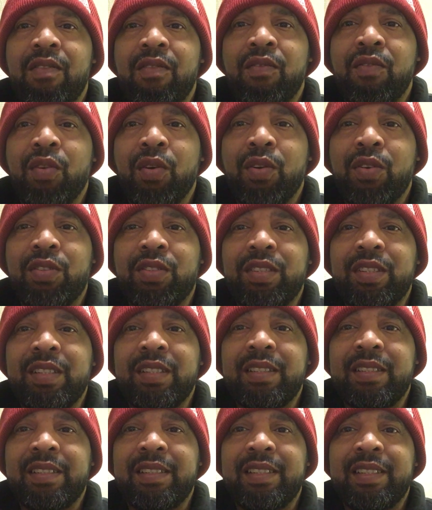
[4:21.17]

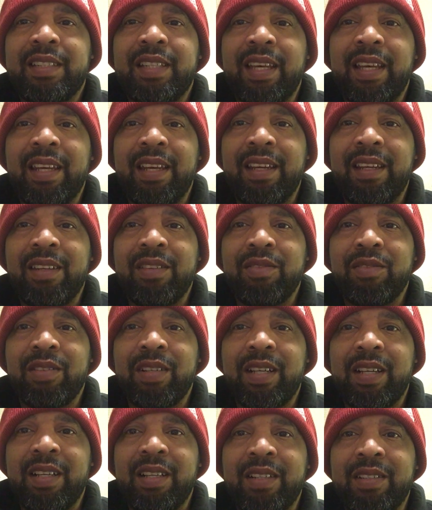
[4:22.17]
versus sitting
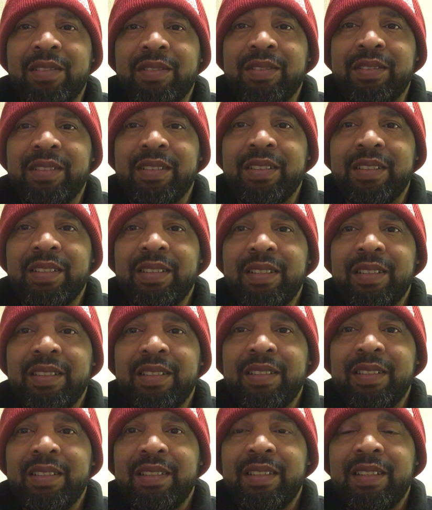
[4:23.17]
around
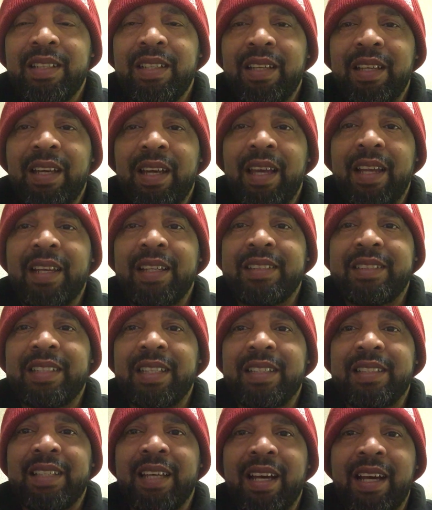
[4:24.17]
and it's a
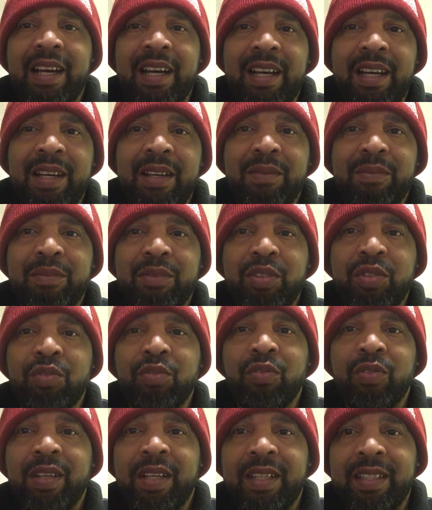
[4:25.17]
time to
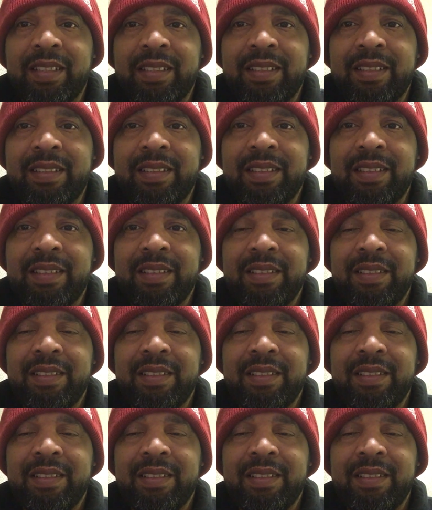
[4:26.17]
rest